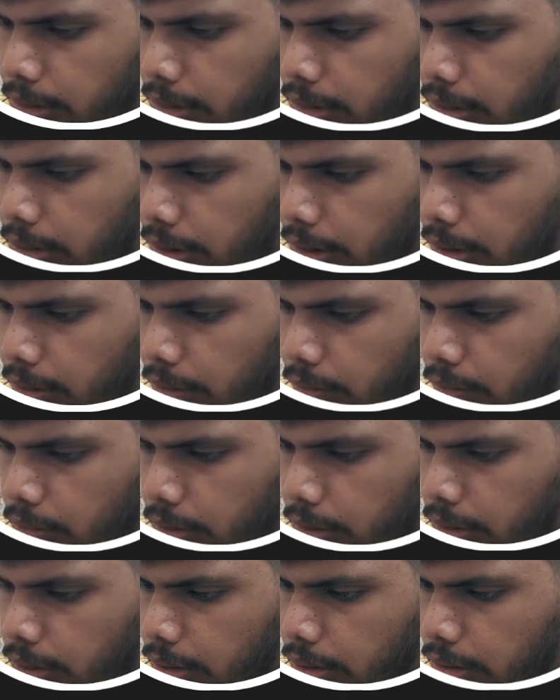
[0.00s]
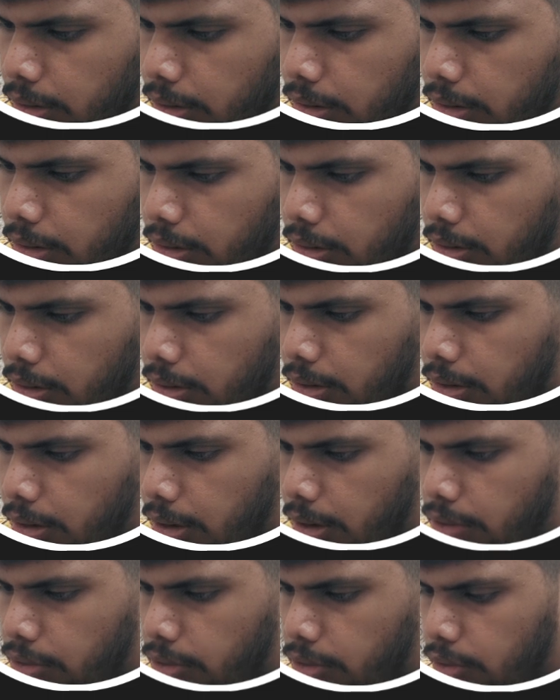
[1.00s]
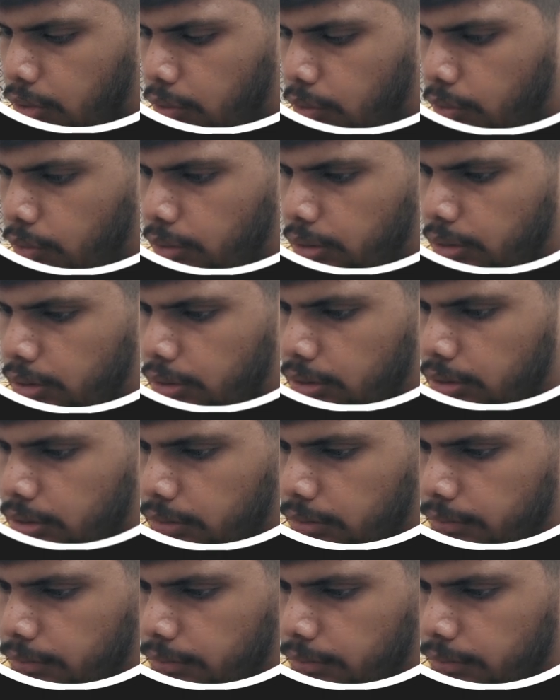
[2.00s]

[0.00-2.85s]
then only execute this.